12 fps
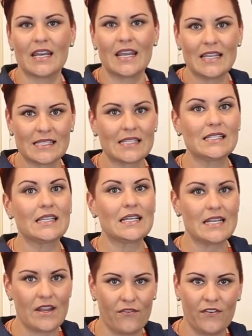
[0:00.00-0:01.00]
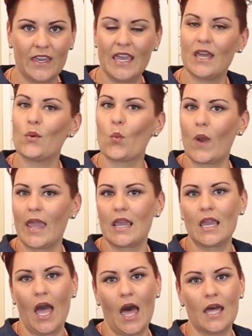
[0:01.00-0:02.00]
It is a significant
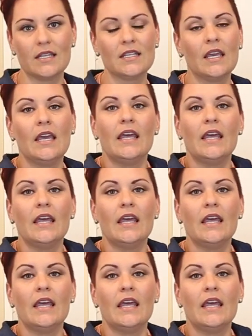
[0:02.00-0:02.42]
weight cut.